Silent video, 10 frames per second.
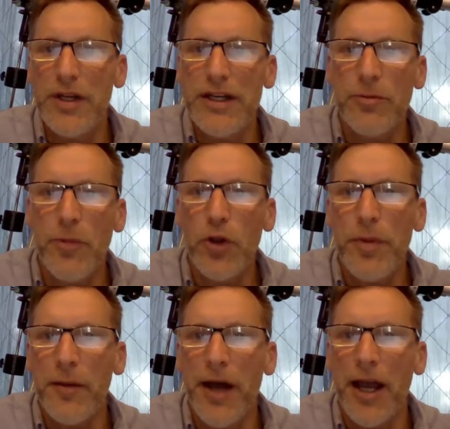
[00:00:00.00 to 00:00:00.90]
do we need to
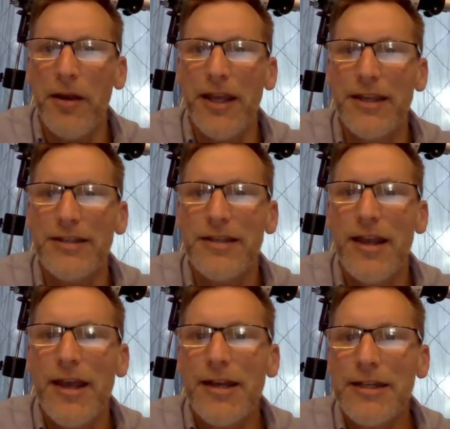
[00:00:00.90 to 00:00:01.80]
multiply by is
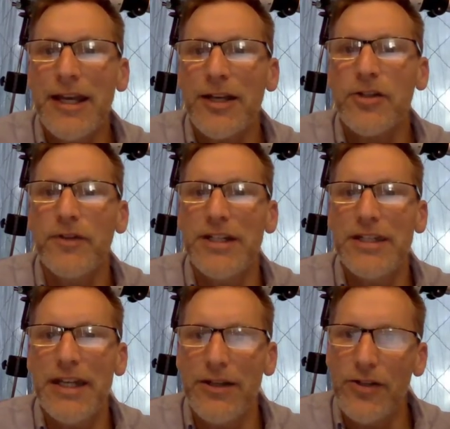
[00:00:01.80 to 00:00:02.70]
dx over
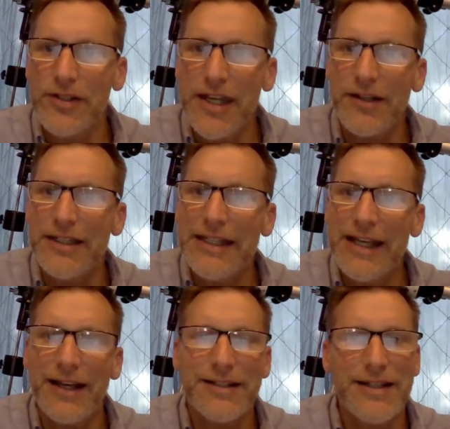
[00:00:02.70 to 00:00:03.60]
dt. Do you see how the
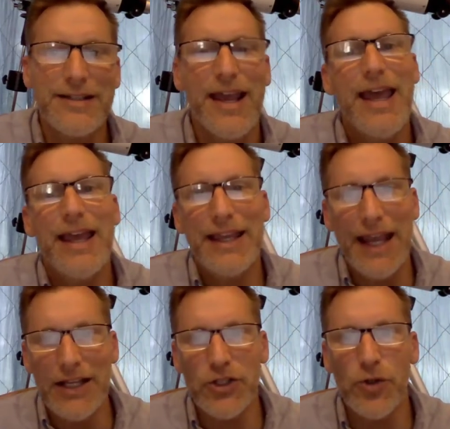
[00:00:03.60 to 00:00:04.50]
dx's
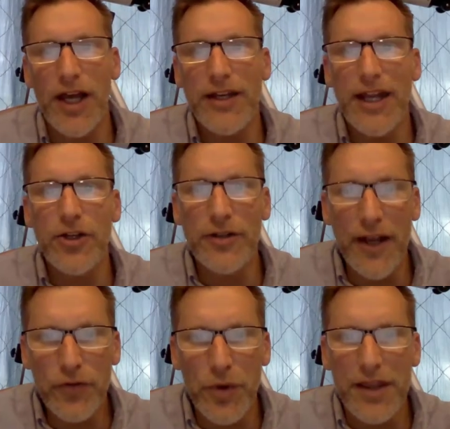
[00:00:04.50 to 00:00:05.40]
cancel out and you're
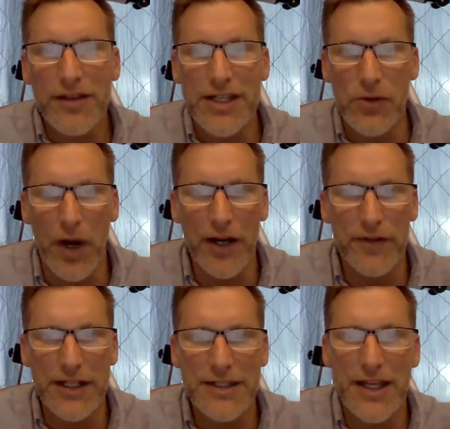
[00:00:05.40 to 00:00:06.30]
left with dy
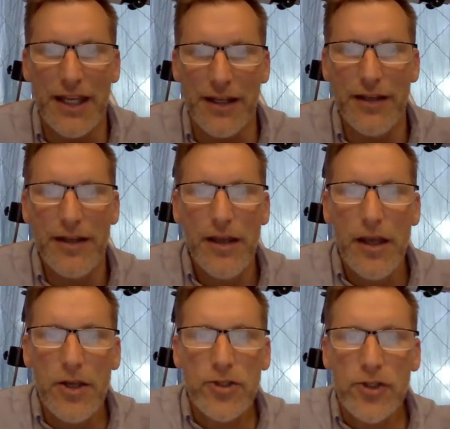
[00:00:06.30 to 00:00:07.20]
over dt?
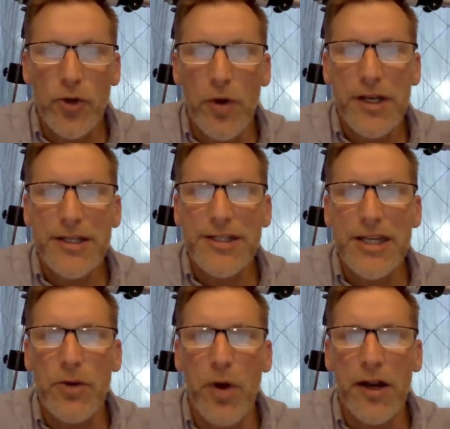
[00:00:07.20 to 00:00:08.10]
So what is
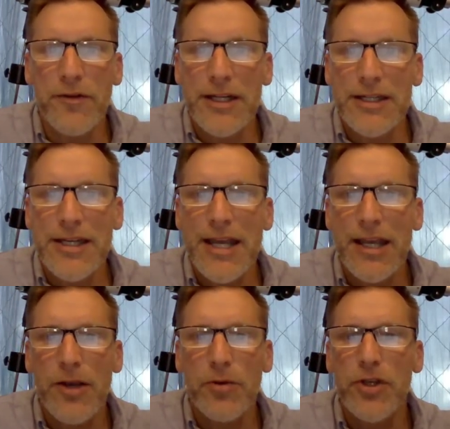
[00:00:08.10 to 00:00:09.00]
dy over dt
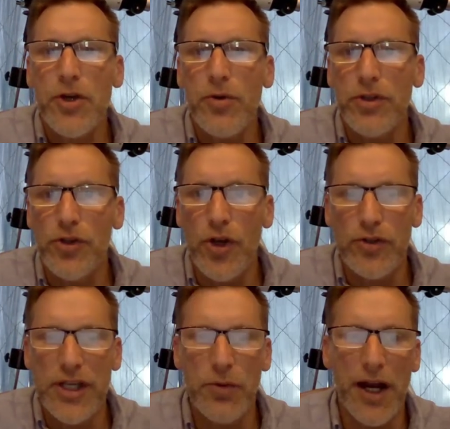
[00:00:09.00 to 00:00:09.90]
equal to? You
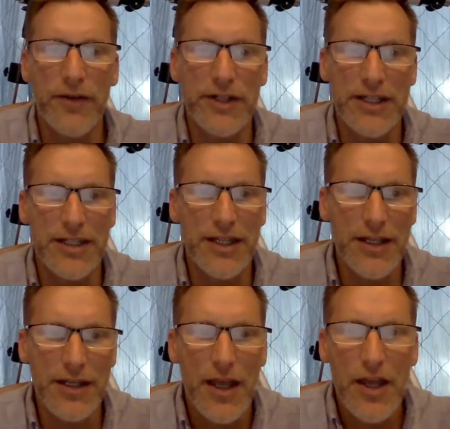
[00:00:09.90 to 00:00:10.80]
know dy over
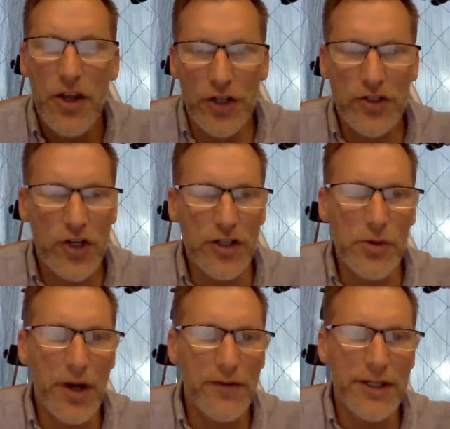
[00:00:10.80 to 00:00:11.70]
dt, or sorry,
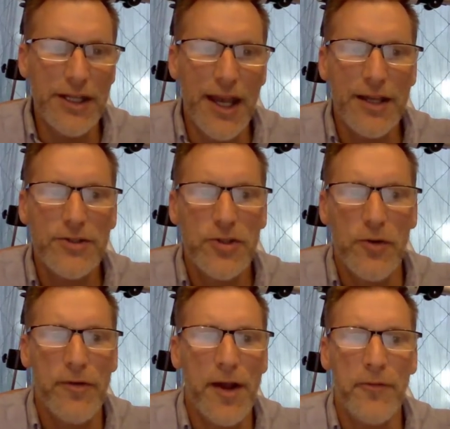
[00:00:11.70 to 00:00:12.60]
dy over dx,
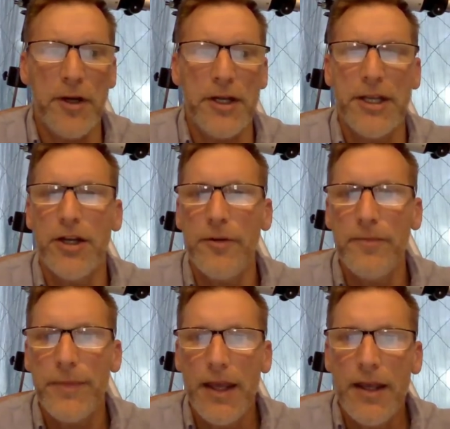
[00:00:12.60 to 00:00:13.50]
you found right here.
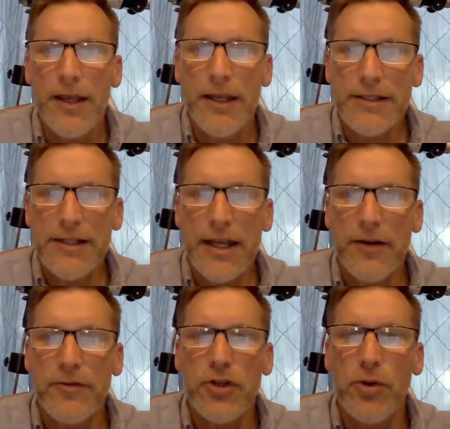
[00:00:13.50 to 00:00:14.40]
It's
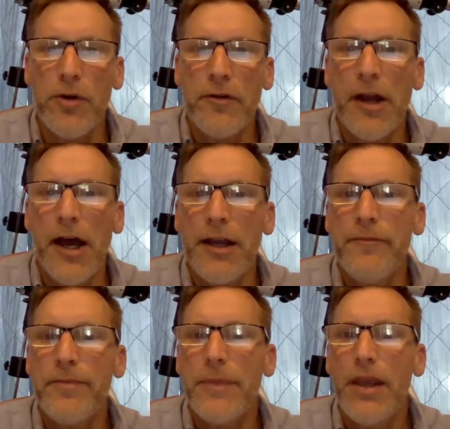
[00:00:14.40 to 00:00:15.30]
negative 2 over
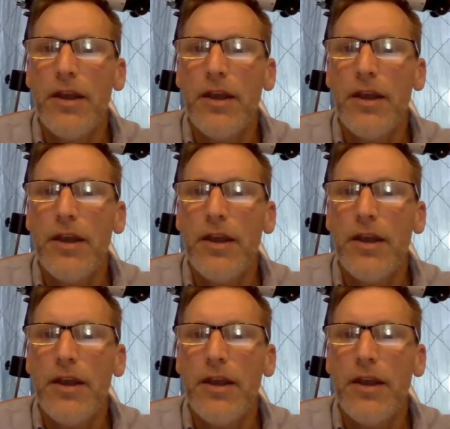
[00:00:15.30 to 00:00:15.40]
9.